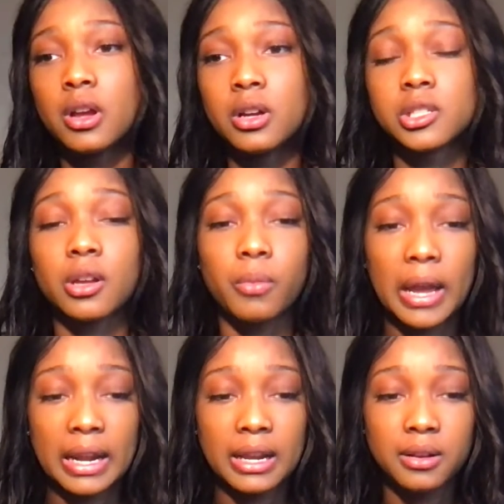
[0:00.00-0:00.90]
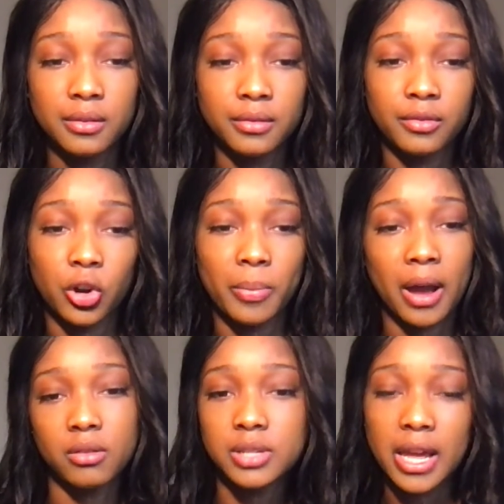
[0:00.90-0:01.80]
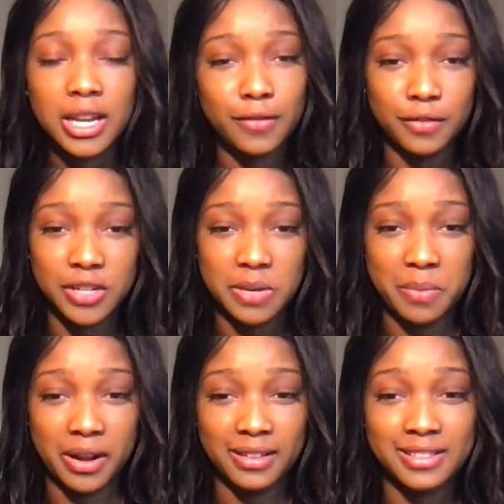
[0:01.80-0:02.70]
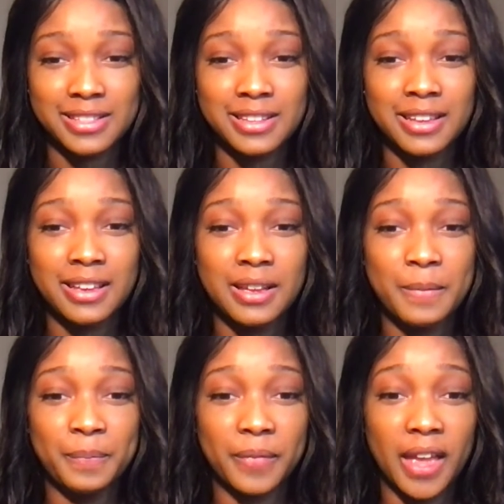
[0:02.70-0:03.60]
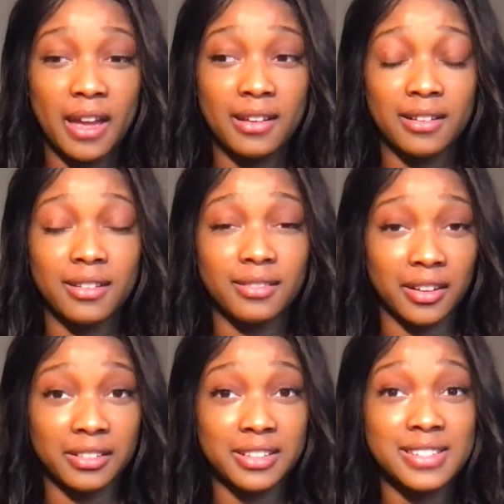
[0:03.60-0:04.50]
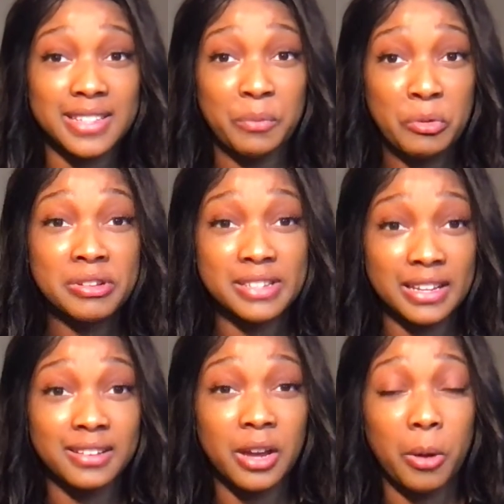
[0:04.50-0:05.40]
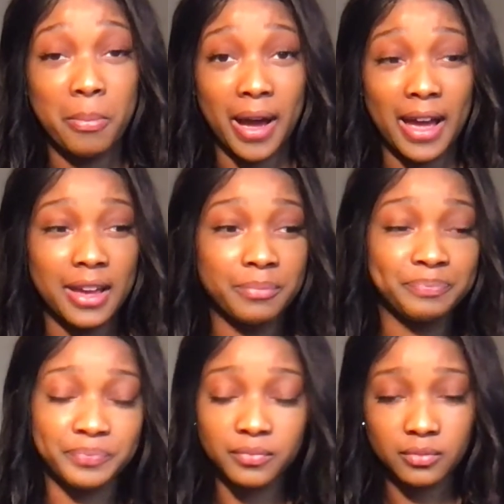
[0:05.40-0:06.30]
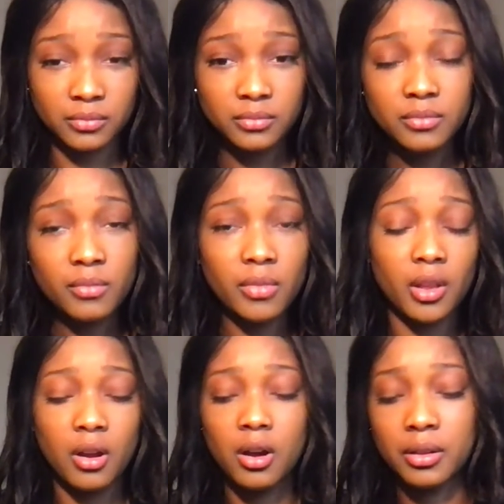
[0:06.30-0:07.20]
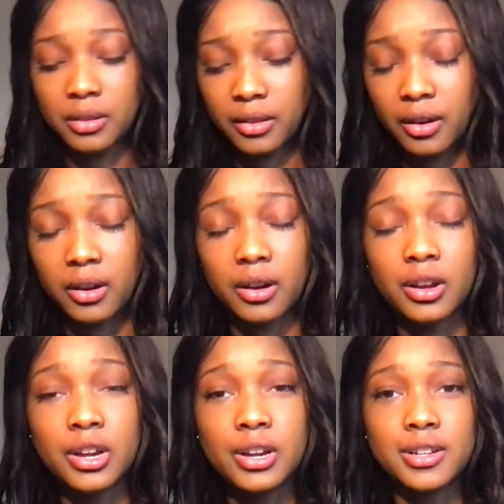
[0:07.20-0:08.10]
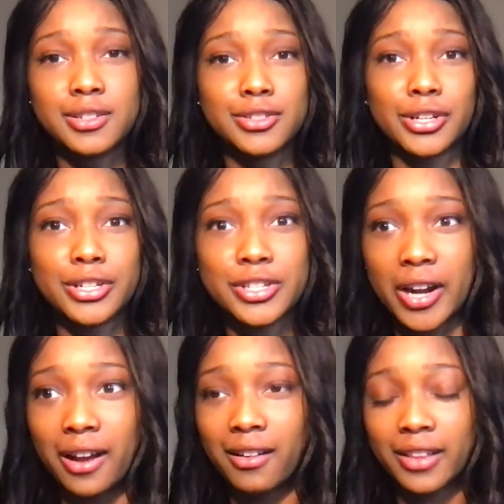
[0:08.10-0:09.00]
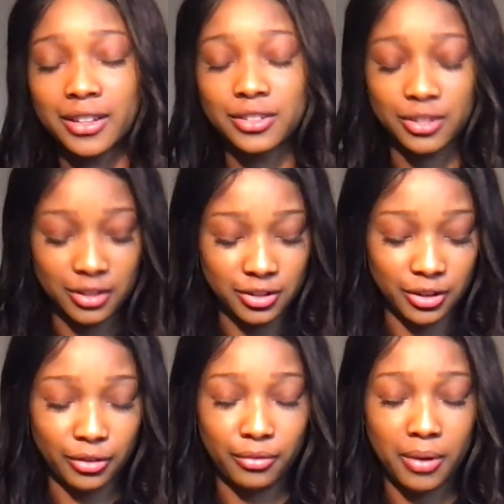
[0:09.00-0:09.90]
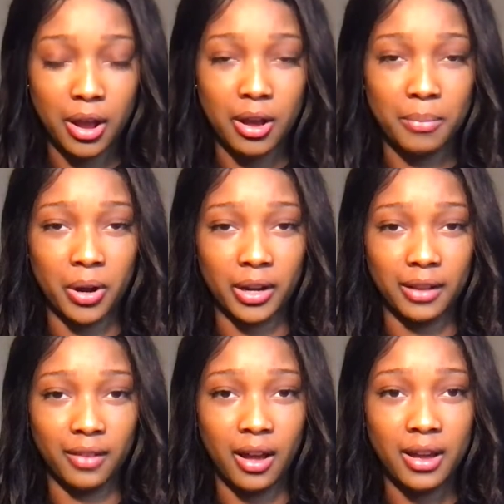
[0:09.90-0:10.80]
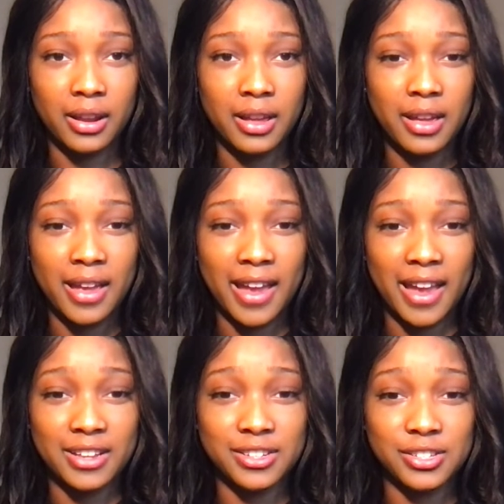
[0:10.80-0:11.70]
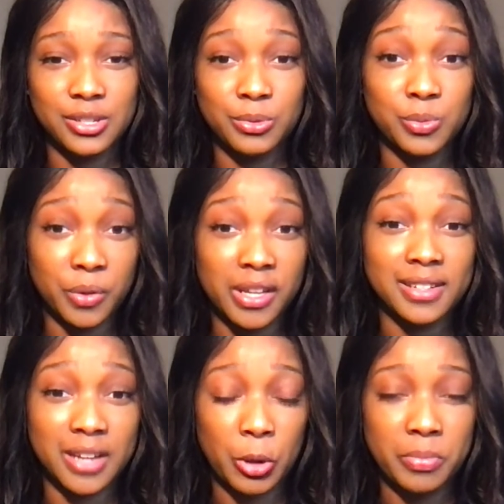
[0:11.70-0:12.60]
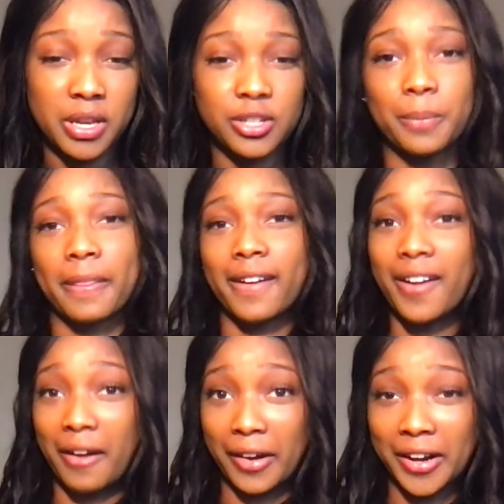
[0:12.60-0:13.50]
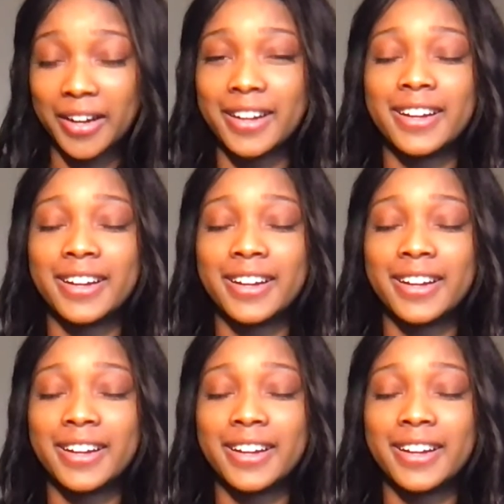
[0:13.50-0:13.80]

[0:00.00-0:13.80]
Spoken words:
So I waited for about 10 to 15 minutes, and luckily someone did come by on the dirt trail, like the dirt parking lot, and she was willing to help me jump the car.